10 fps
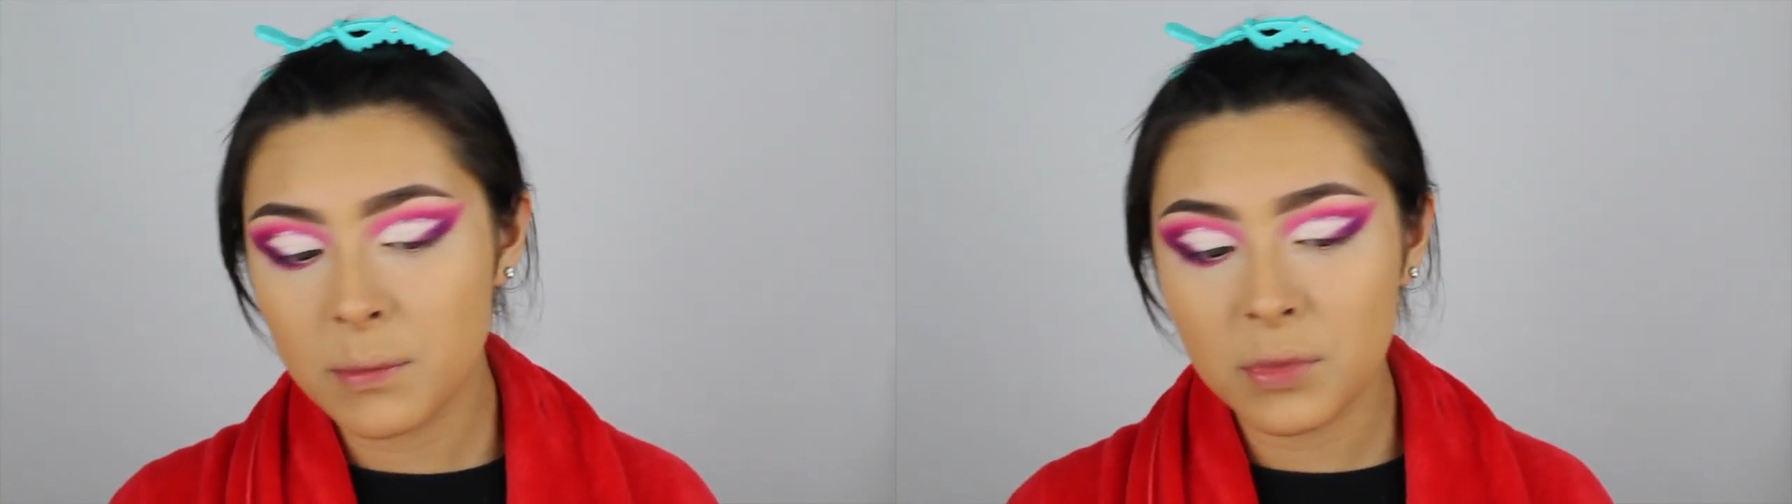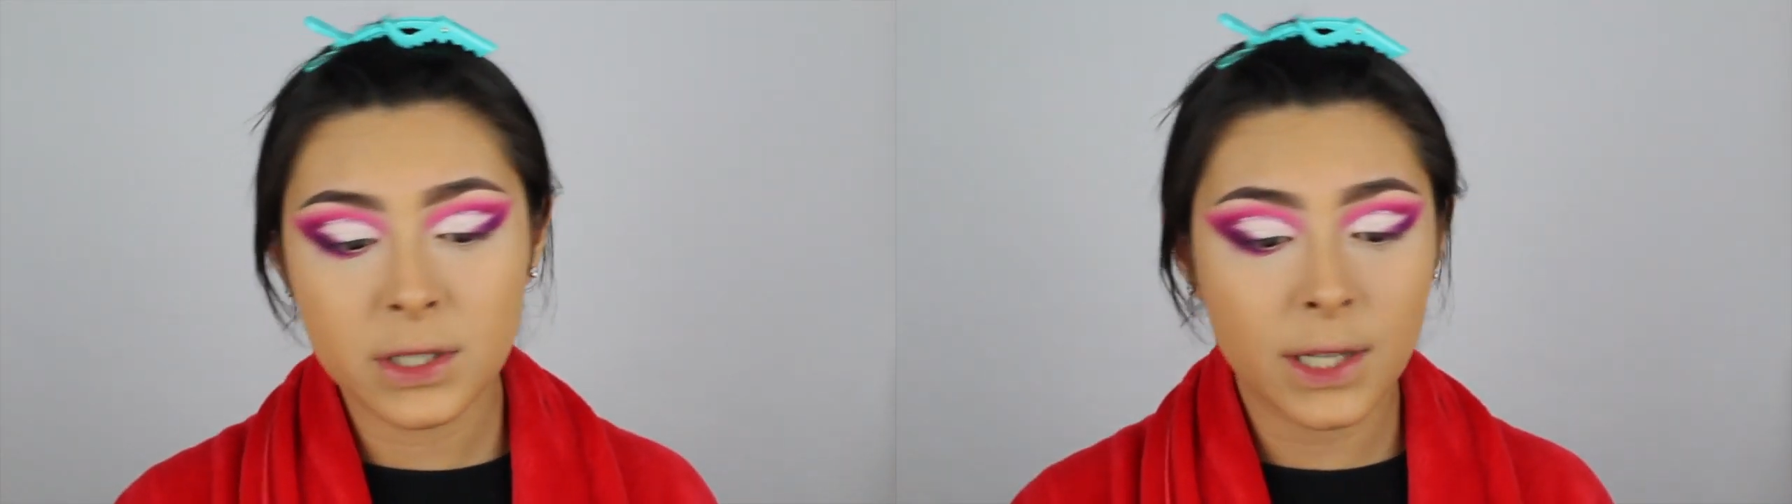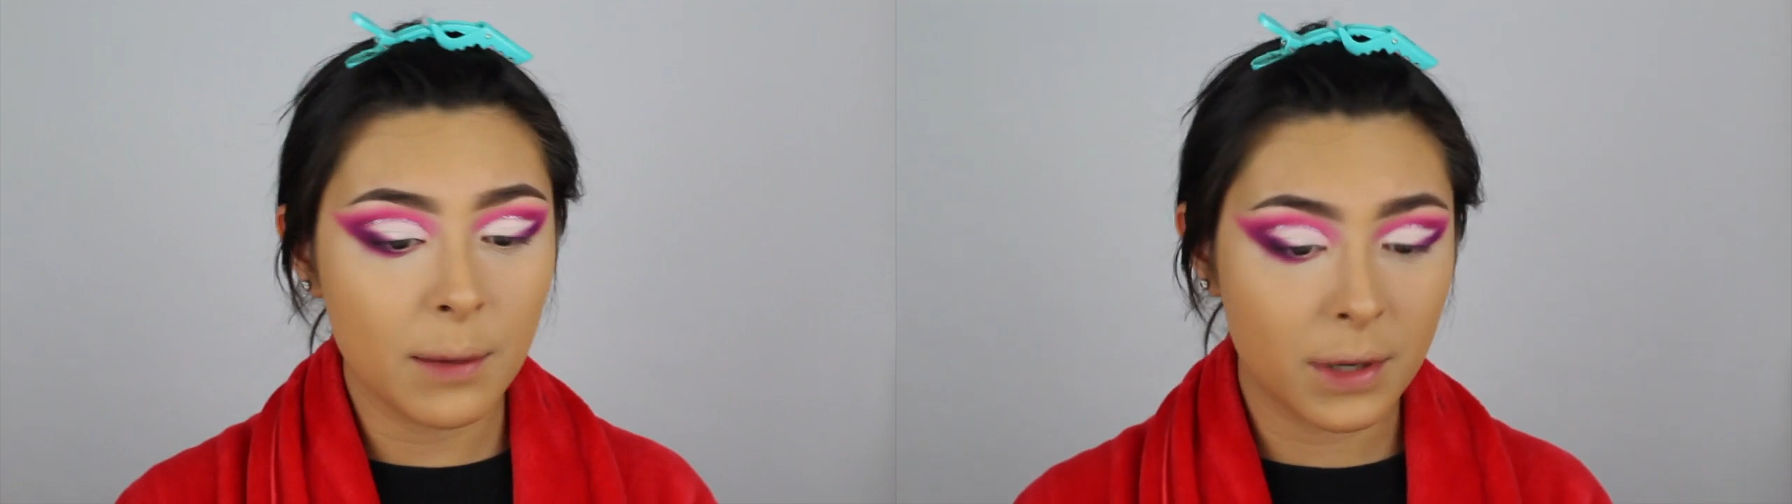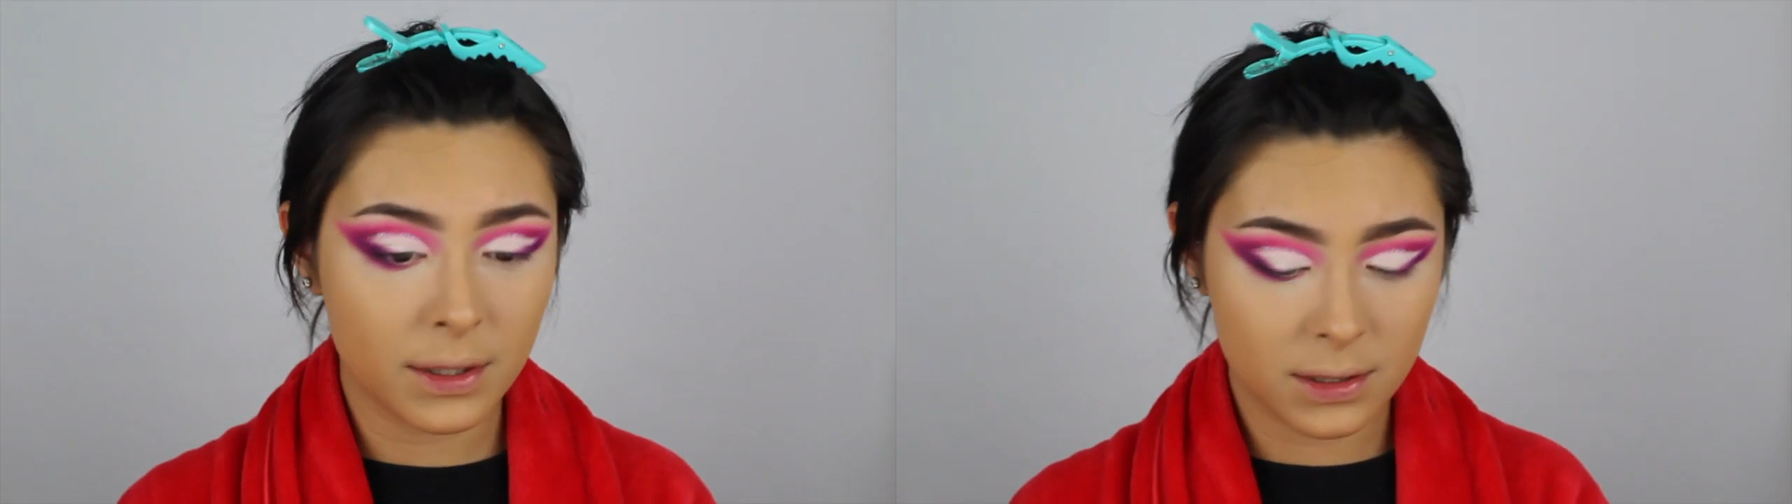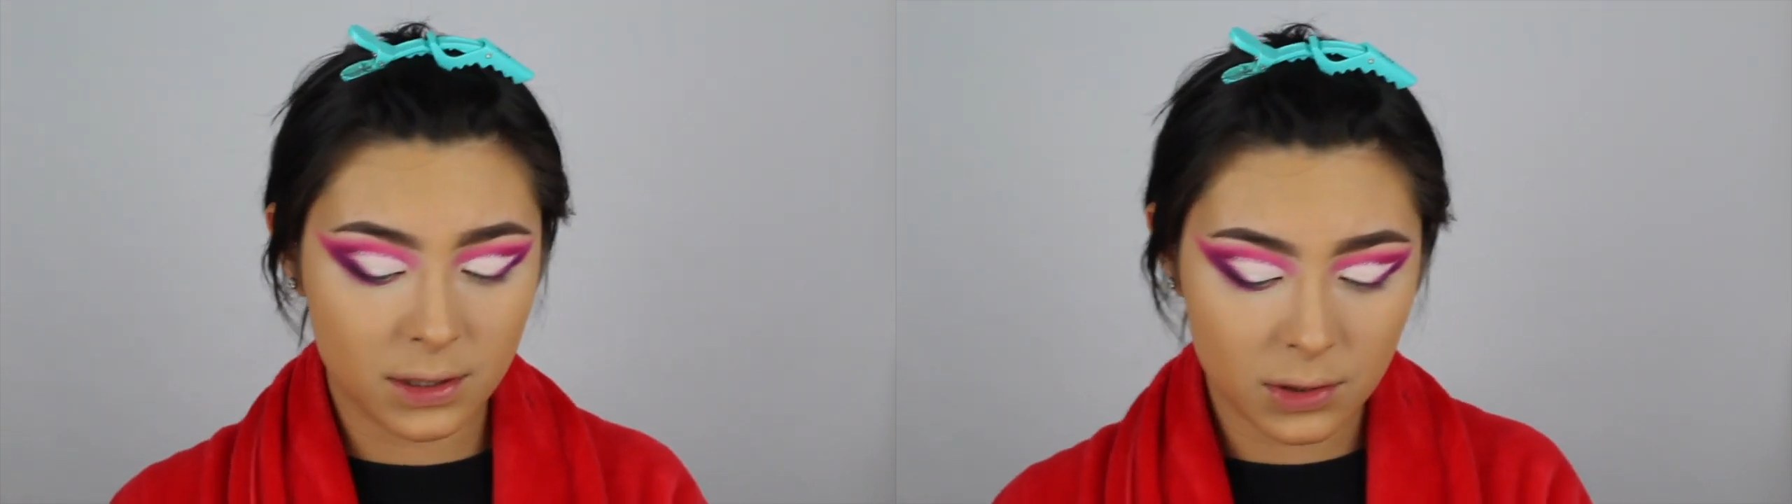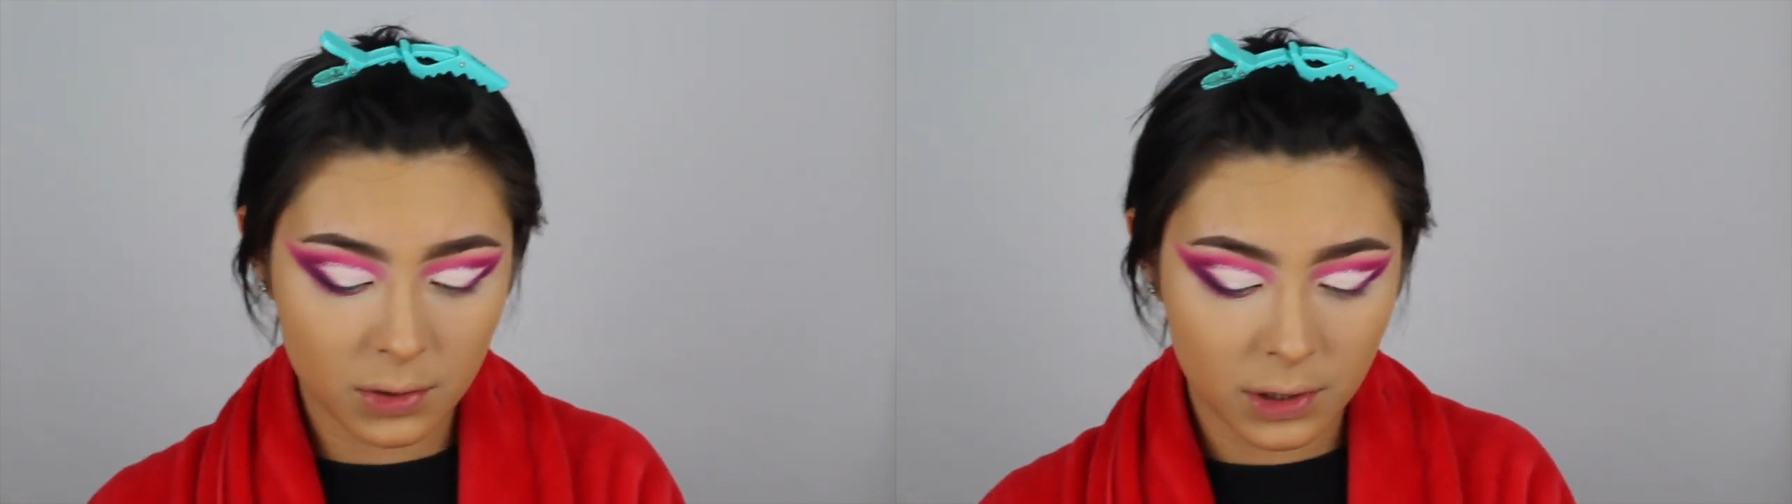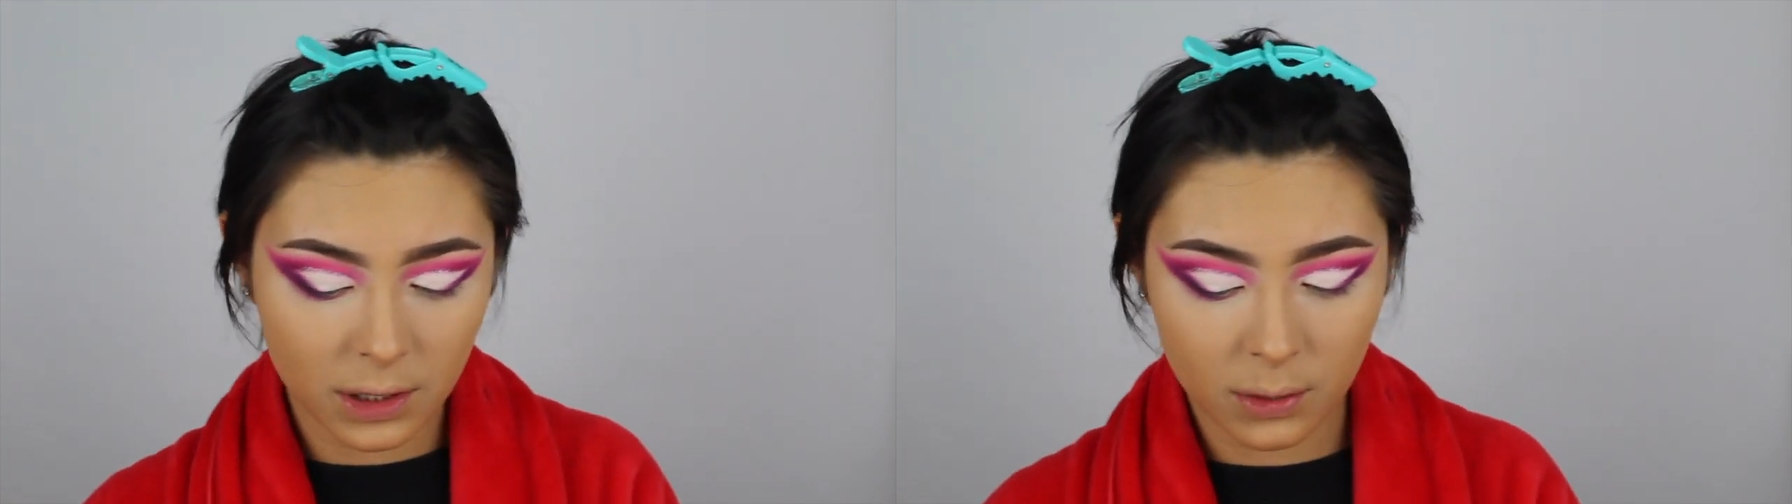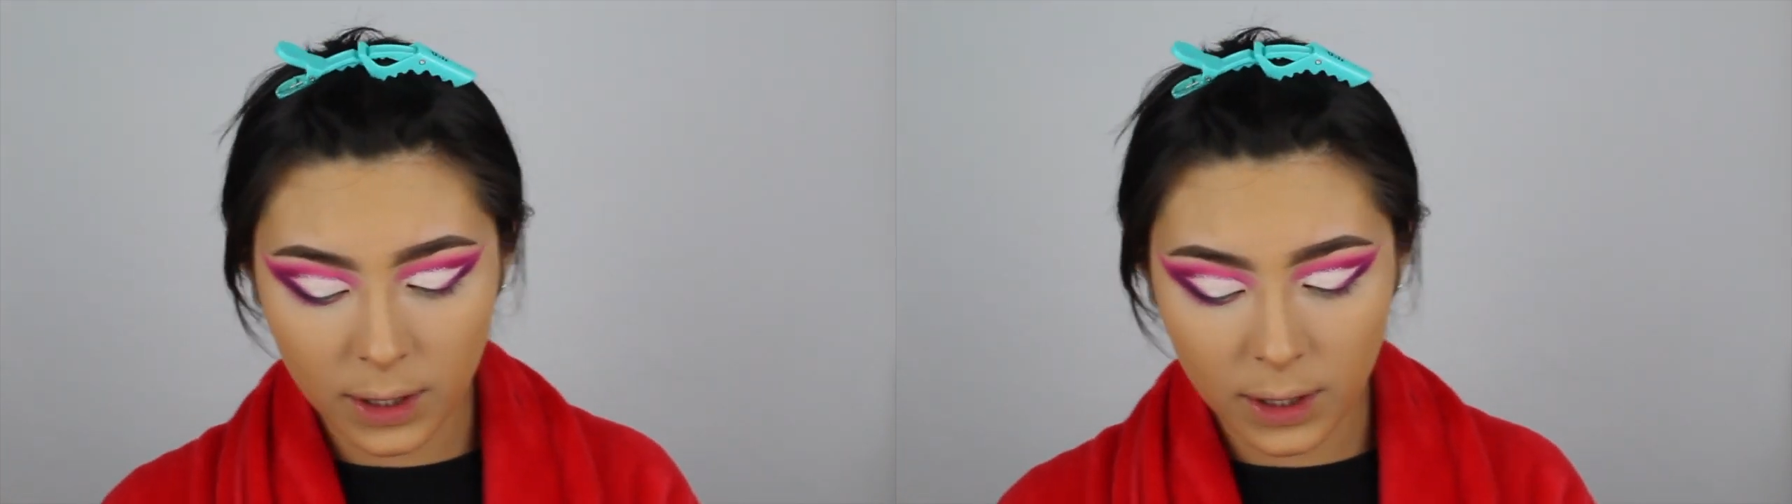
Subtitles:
more time on this tutorial.